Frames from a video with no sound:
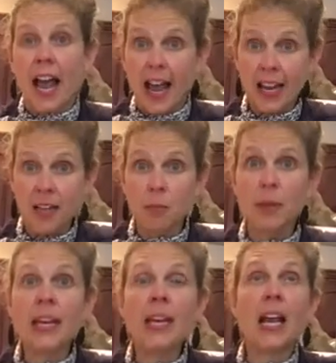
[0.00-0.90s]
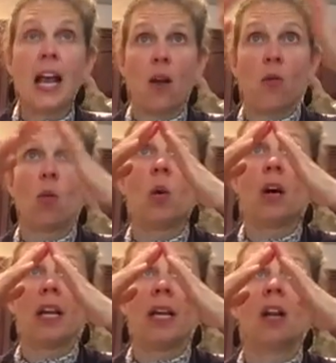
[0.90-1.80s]
and being at
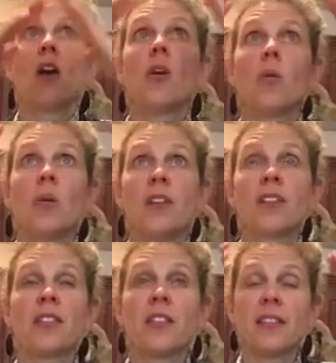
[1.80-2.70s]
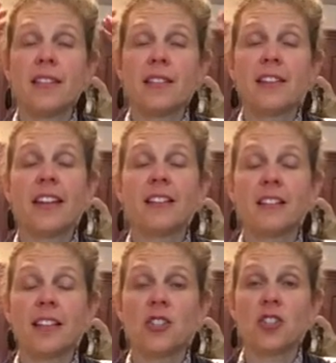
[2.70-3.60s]
one with this
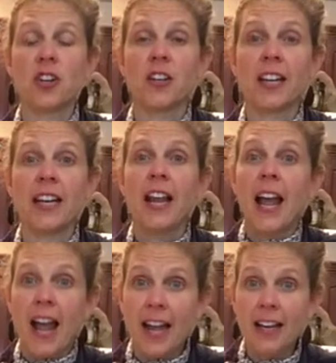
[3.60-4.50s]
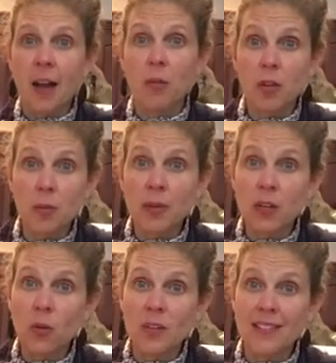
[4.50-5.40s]
healing journey. And I'm going to be
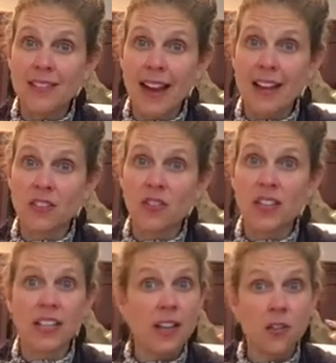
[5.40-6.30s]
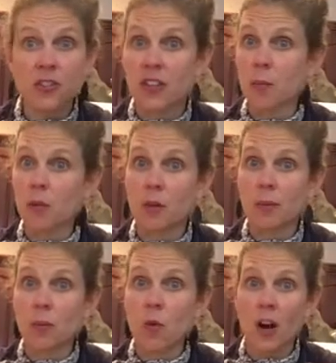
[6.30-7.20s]
going to Dan's videos, and I'm going to
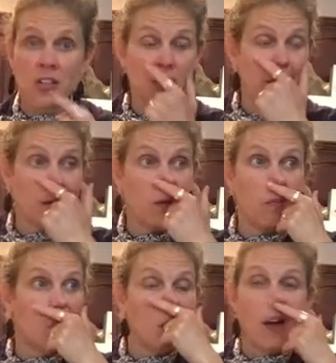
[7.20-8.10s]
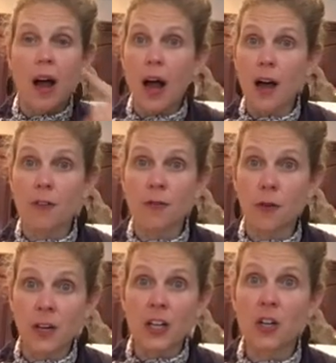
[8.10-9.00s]
be watching them
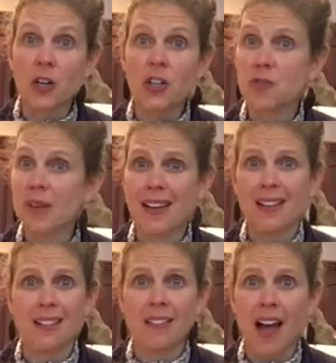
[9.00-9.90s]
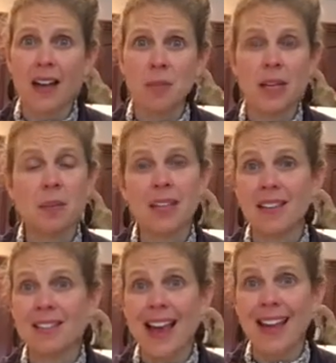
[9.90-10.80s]
for encouragement and enlightenment,
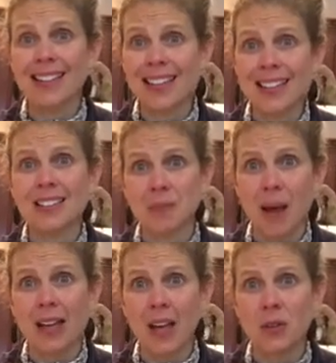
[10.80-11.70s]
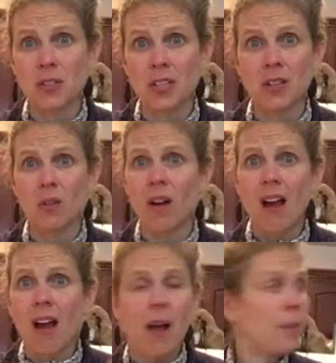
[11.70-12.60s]
because, guys, he is my go-to.
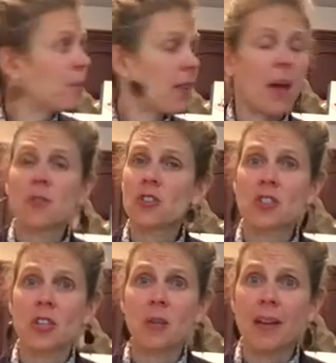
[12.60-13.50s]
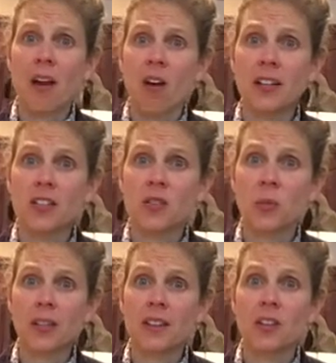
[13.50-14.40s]
I'm just going to be honest
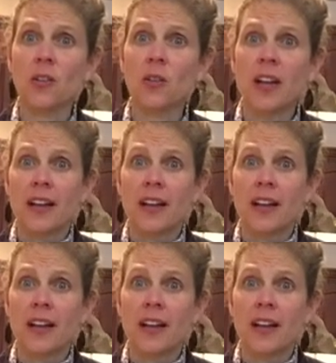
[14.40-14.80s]
with you.